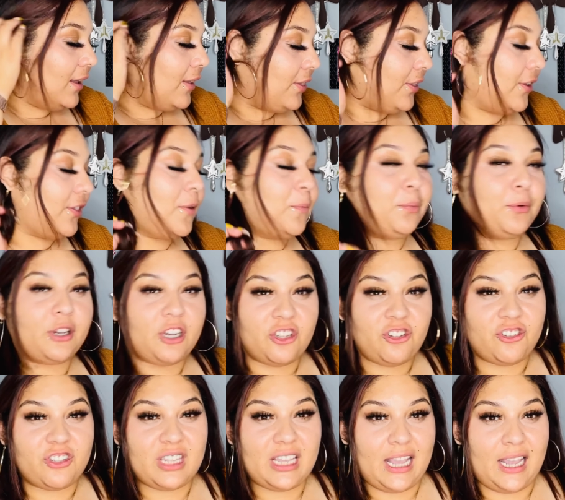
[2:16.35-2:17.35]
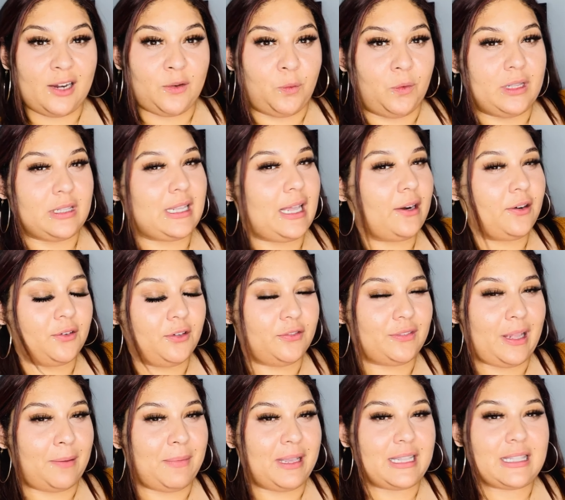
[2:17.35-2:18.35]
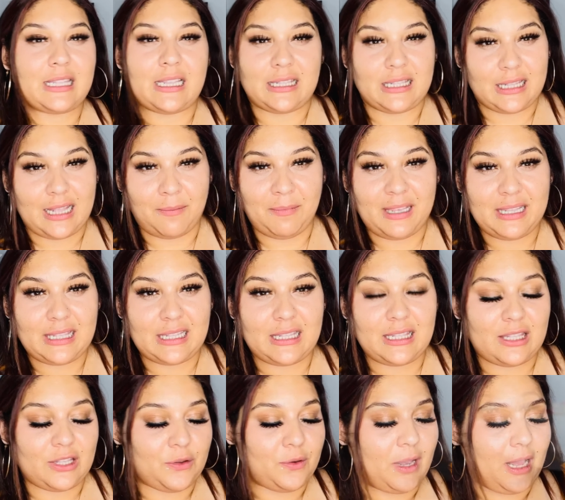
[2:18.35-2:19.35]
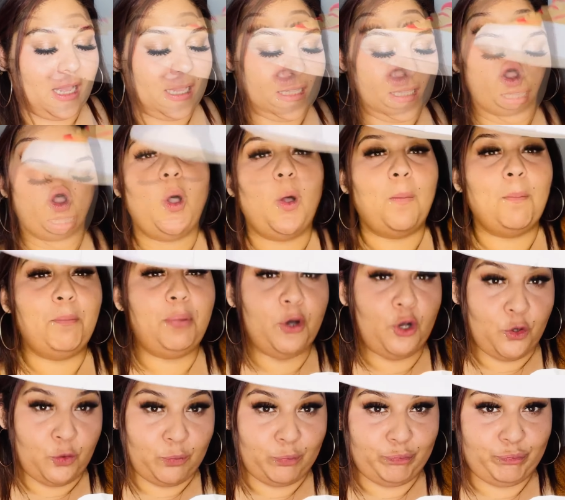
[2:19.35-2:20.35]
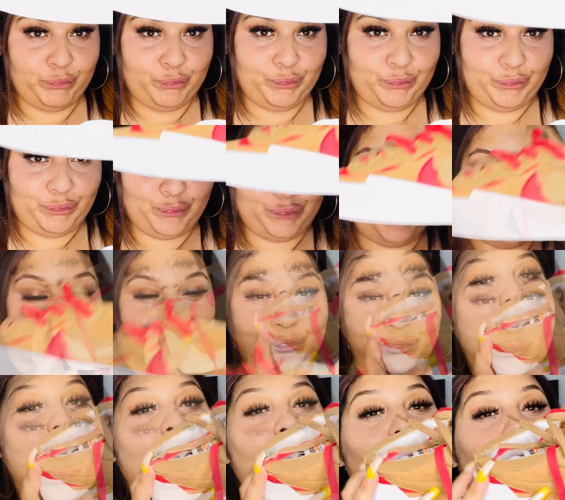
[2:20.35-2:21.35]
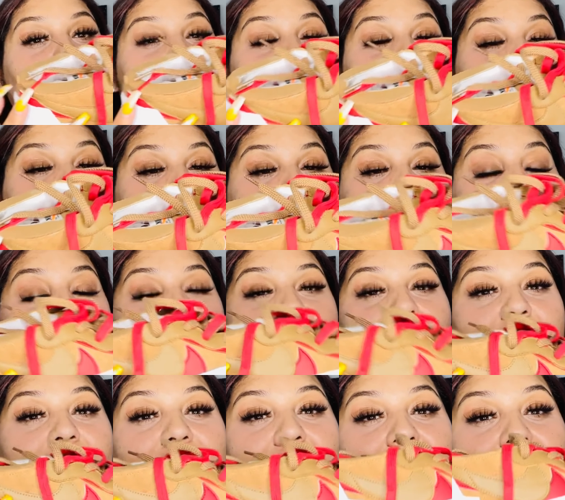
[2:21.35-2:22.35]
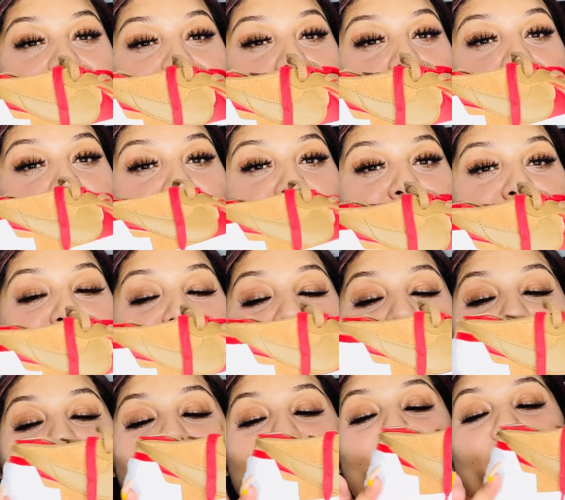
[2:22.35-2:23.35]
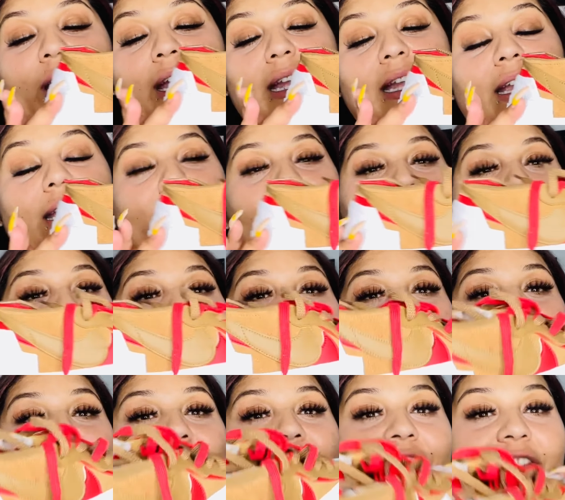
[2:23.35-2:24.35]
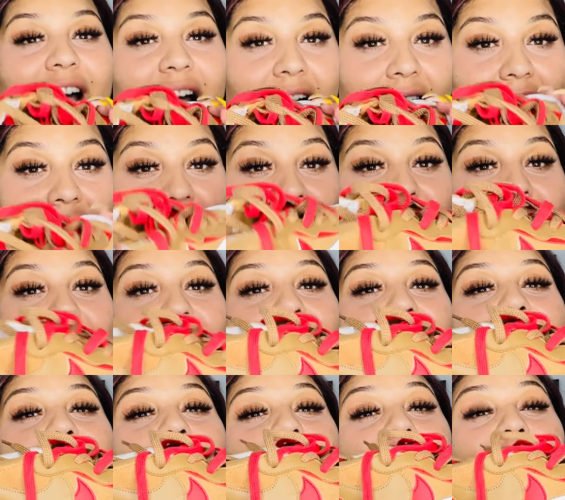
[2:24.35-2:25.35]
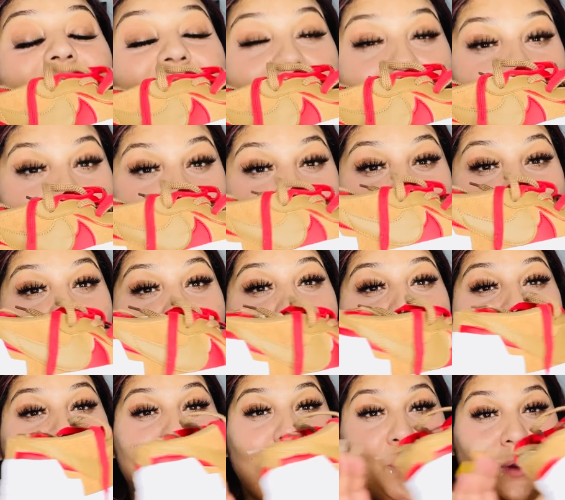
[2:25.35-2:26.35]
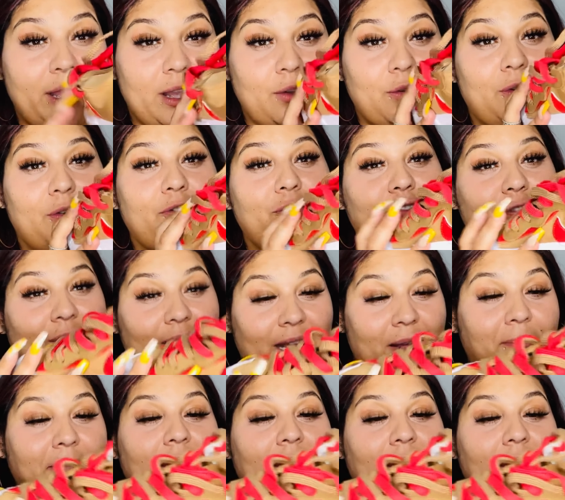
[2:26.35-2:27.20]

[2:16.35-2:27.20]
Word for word: They're the British tan ones. I don't know if that makes sense. Does that make sense to you guys? Boom, nice quality. These are freaking fire with flame.